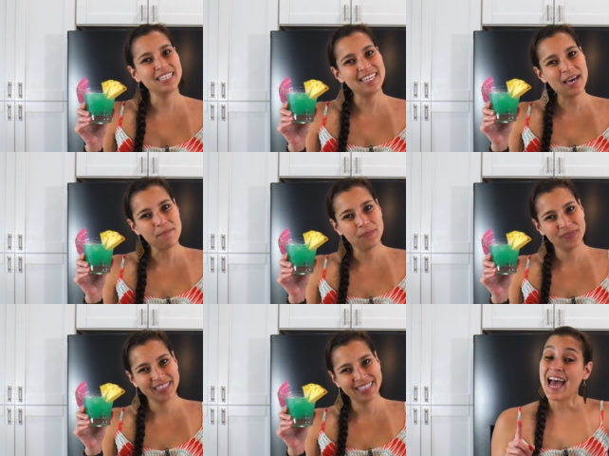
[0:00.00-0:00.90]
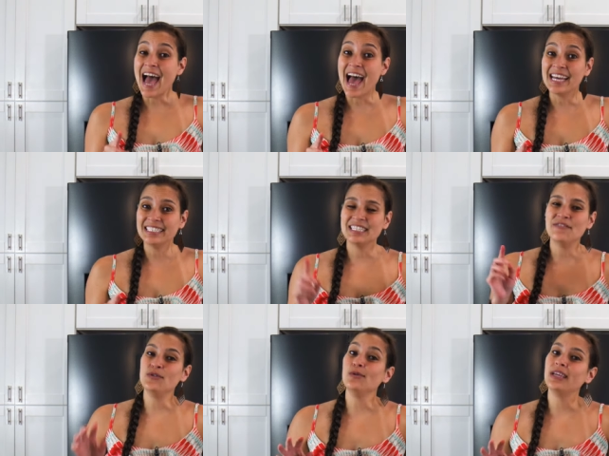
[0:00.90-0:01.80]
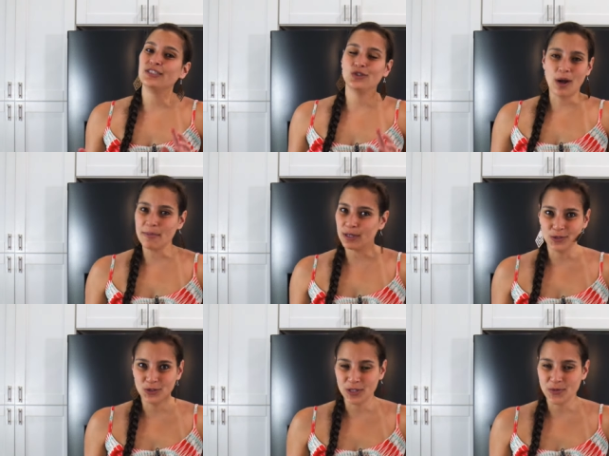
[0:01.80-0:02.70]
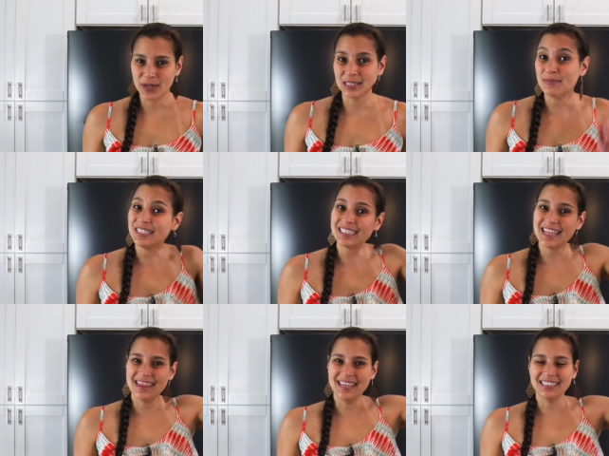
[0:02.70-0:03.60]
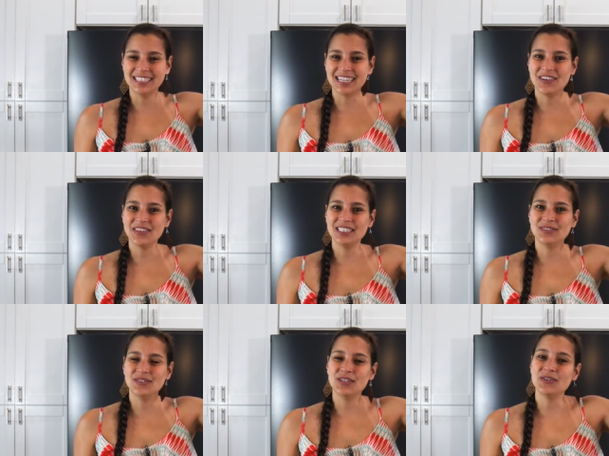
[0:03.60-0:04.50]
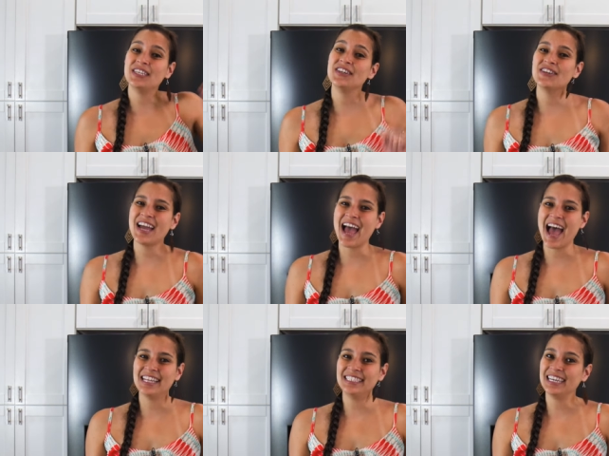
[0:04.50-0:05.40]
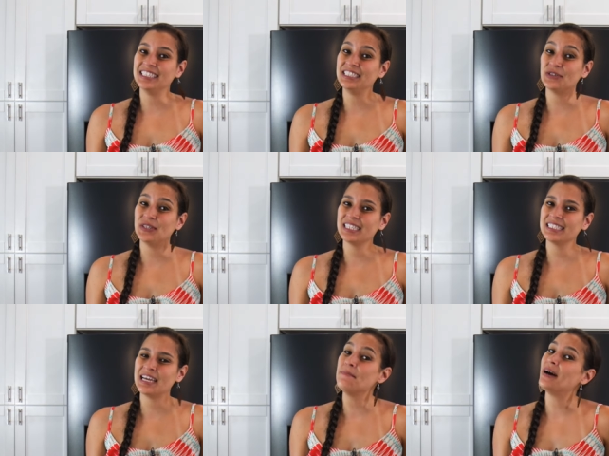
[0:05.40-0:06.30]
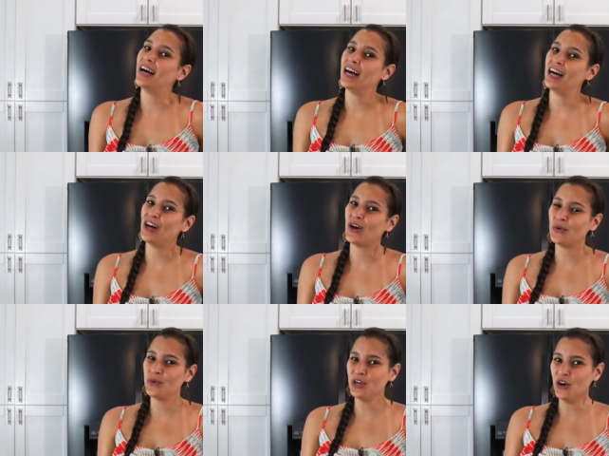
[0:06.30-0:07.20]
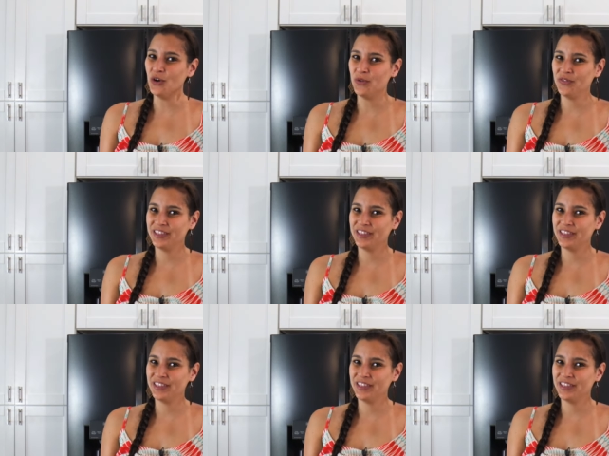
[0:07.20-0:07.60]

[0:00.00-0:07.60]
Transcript: Yum. And if you like tropical drink recipes, then check out this video here. And until next time, ahui ho.